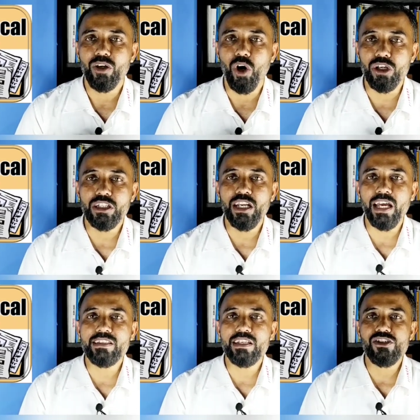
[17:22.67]

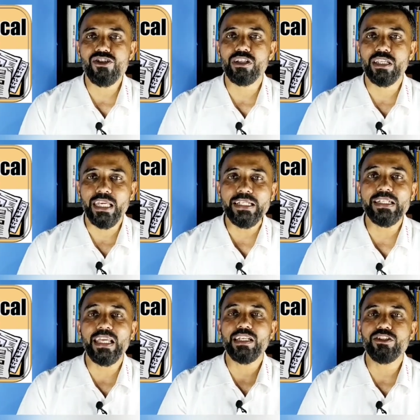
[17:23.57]
organization
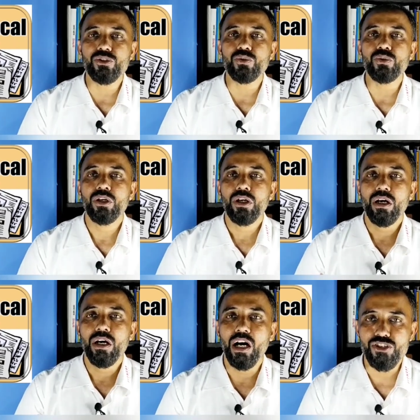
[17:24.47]
intend to
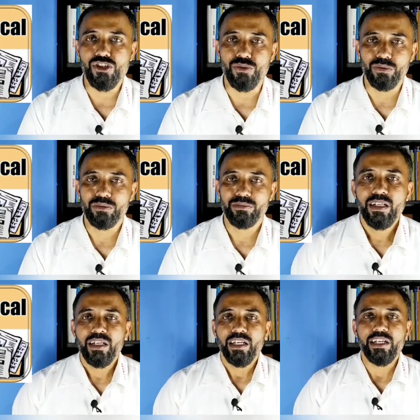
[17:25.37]
achieve.
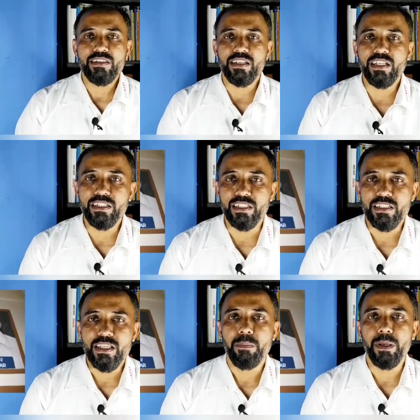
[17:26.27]
Its
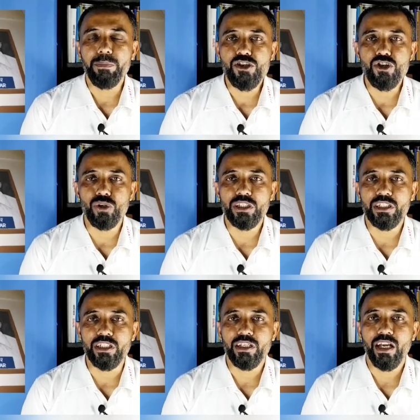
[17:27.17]
leaders, P.P.
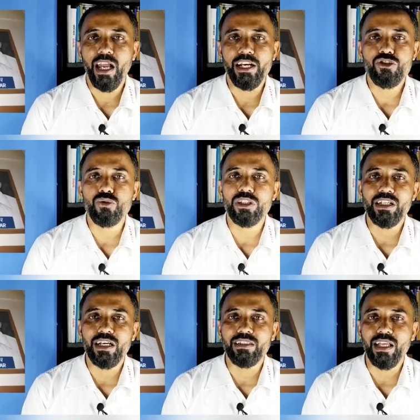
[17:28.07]
Shirodkar and
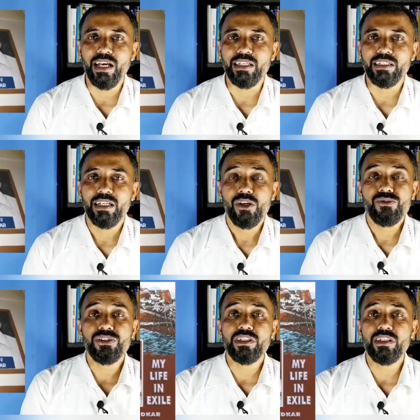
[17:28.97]
Suryakant Naik,
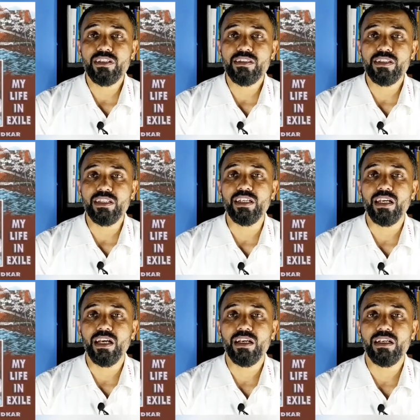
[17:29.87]

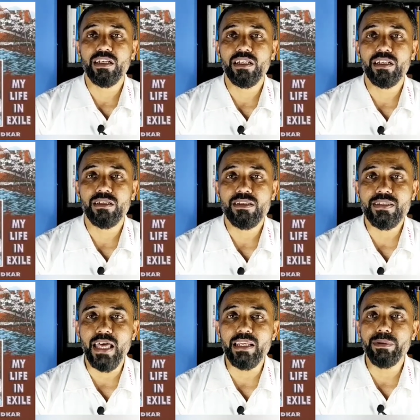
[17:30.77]
fearlessly
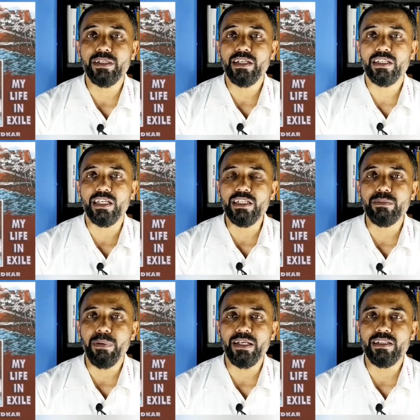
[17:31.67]
celebrated
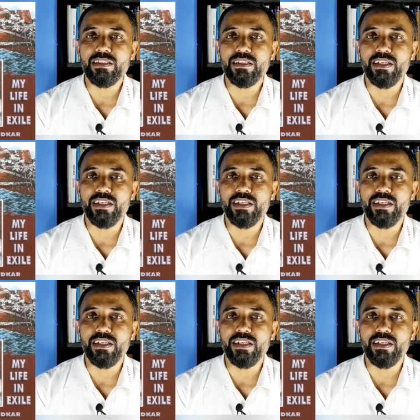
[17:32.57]
Independence